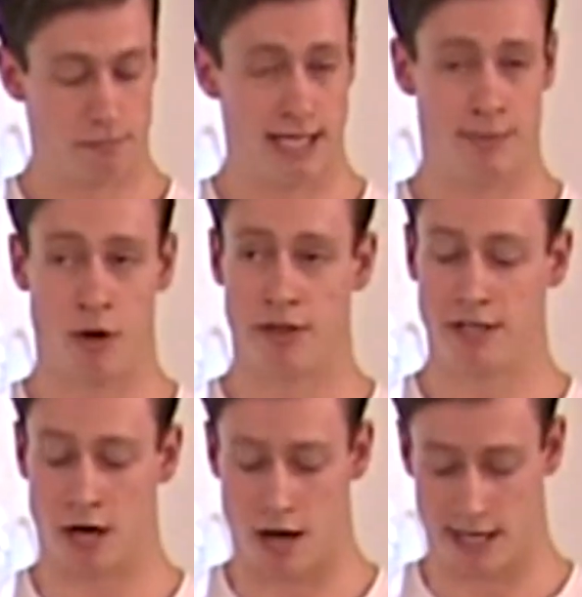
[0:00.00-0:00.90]
His brother
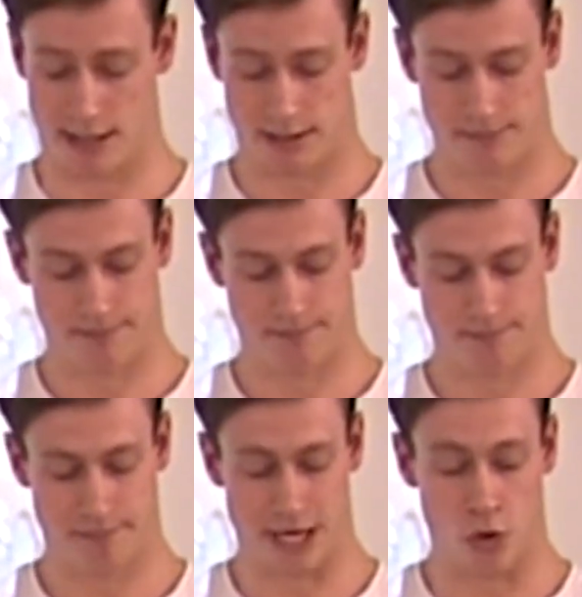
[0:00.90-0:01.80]
died,
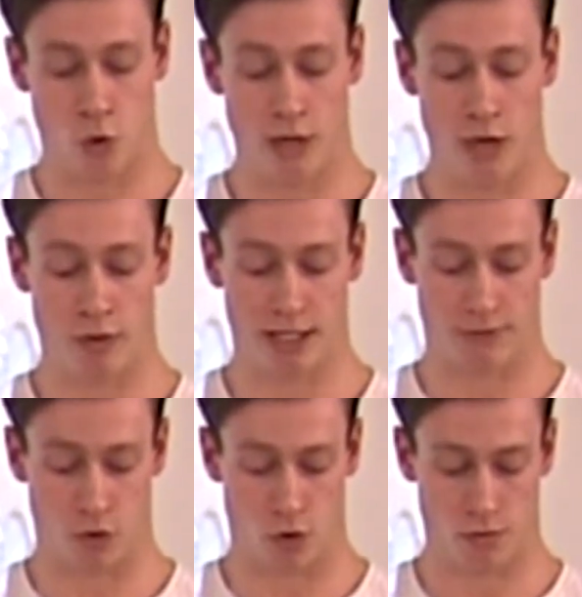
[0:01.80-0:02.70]
and all he
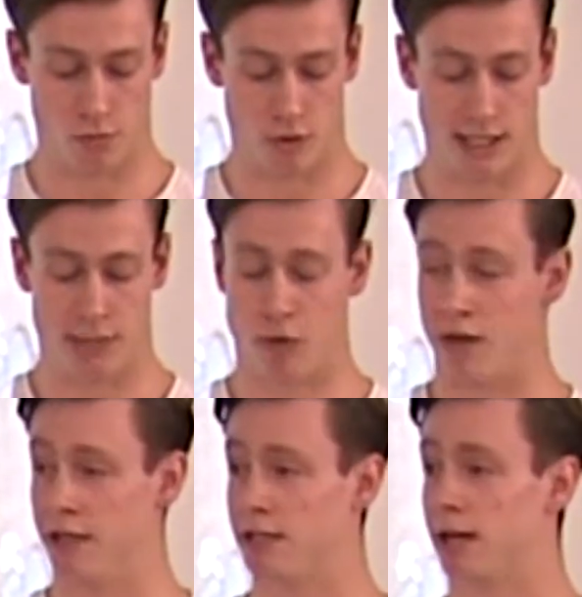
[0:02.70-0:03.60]
wished for was his
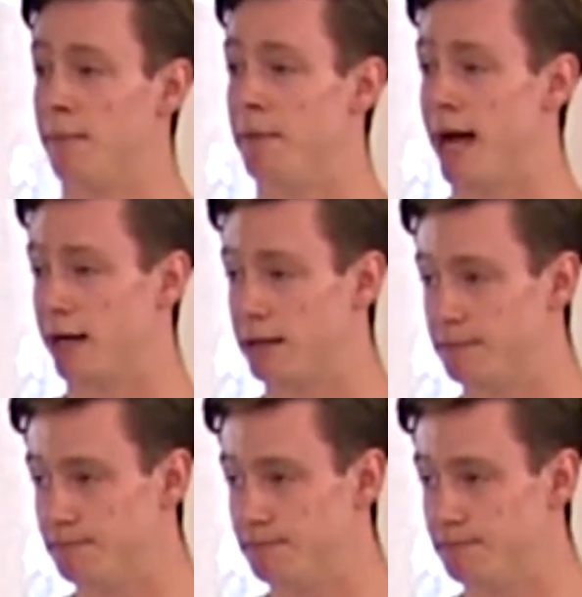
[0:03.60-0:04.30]
brother to come back.